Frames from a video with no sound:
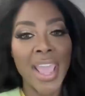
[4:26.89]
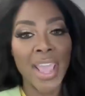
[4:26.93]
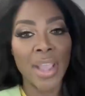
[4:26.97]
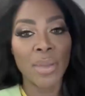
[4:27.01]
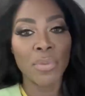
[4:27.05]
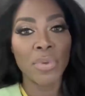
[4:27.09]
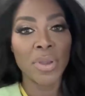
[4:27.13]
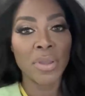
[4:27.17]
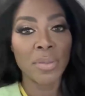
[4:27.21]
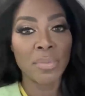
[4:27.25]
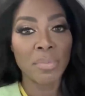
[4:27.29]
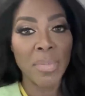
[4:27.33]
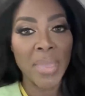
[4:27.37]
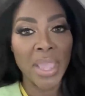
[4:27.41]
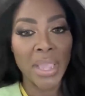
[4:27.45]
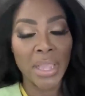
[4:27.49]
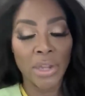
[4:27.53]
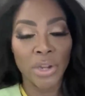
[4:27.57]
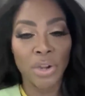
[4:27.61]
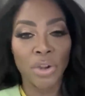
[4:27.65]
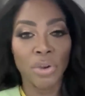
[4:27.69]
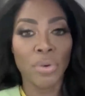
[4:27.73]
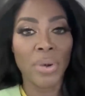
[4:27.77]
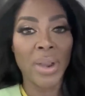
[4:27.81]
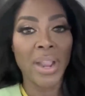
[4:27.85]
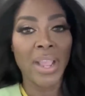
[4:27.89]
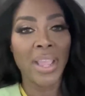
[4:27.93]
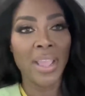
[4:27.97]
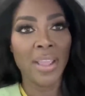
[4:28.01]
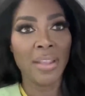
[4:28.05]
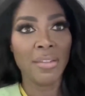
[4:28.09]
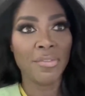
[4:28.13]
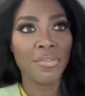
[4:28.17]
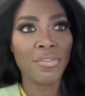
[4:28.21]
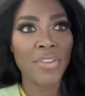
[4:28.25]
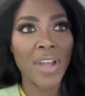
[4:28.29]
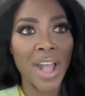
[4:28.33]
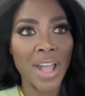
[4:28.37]
and would make a
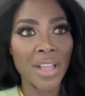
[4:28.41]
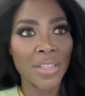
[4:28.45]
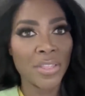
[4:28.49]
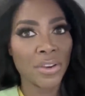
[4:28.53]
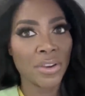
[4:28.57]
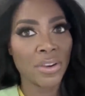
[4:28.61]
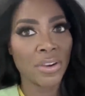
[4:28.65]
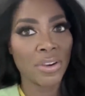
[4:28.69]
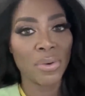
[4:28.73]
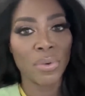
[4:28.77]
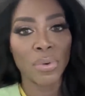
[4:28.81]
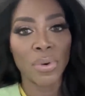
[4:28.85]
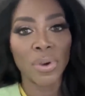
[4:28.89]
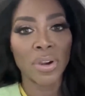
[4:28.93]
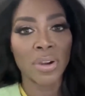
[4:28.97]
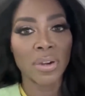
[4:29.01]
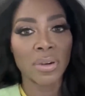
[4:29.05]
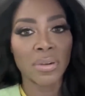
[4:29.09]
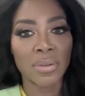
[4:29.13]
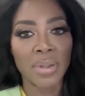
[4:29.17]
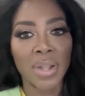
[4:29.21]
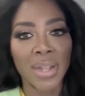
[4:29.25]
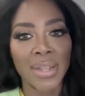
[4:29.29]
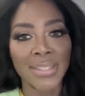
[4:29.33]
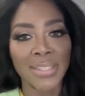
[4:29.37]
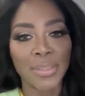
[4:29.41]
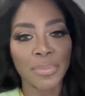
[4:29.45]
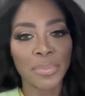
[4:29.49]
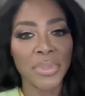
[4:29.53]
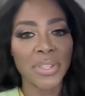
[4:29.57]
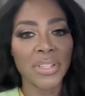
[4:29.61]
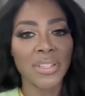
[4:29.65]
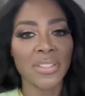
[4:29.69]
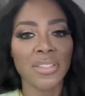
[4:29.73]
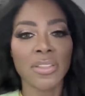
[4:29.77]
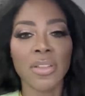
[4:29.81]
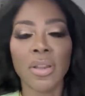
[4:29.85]
great father or husband.